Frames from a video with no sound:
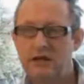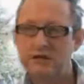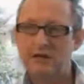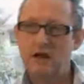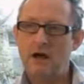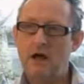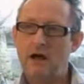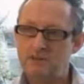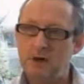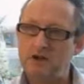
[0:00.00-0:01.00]
I guess.
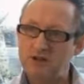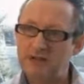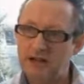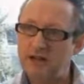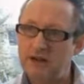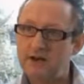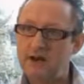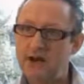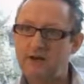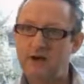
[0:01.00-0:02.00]
I suppose I take it every
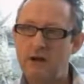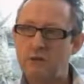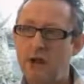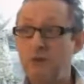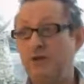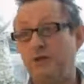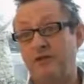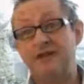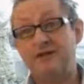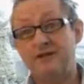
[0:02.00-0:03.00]
day at a time, but the
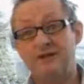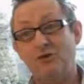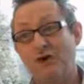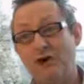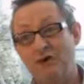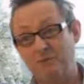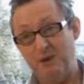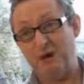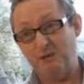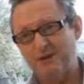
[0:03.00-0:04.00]
thing is I still can't eat
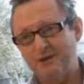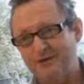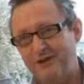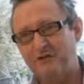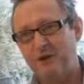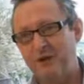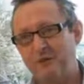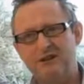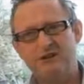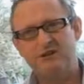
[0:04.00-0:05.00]
big meals in front of
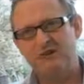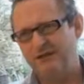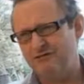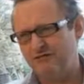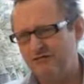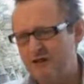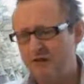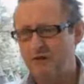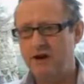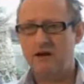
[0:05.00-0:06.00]
people. I still find it
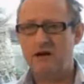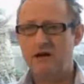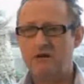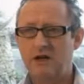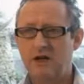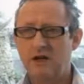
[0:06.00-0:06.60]
really, really hard.